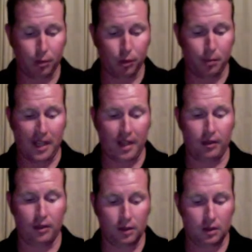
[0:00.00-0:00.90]
pound
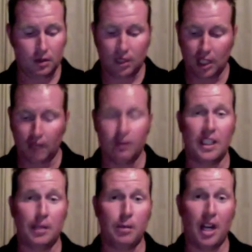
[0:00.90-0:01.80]
of
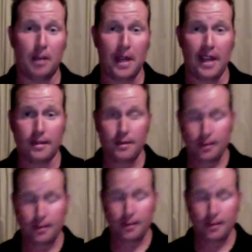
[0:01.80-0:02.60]
lean body mass.